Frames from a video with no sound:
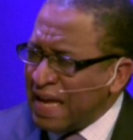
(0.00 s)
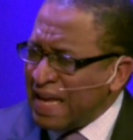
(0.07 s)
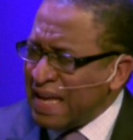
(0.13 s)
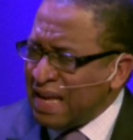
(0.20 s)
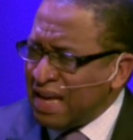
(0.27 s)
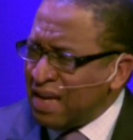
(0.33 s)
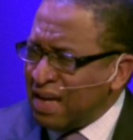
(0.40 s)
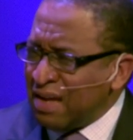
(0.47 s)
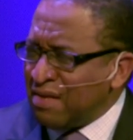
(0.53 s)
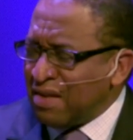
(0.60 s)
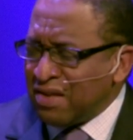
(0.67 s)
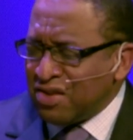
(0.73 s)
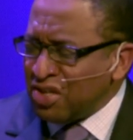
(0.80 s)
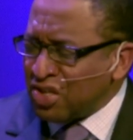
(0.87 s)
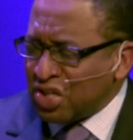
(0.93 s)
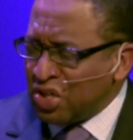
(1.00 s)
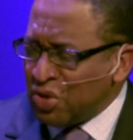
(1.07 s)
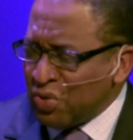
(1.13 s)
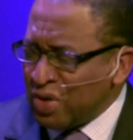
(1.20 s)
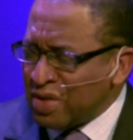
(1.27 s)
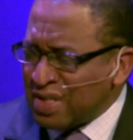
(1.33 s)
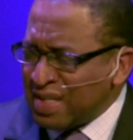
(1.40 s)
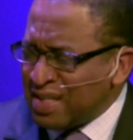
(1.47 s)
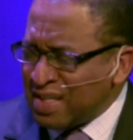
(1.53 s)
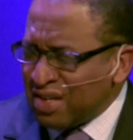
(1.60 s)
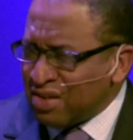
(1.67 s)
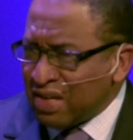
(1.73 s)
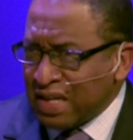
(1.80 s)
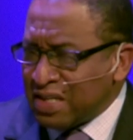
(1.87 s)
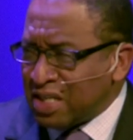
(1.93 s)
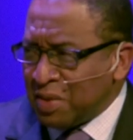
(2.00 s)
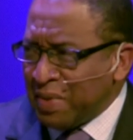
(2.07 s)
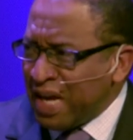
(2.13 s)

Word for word: this. And just curious, is there like some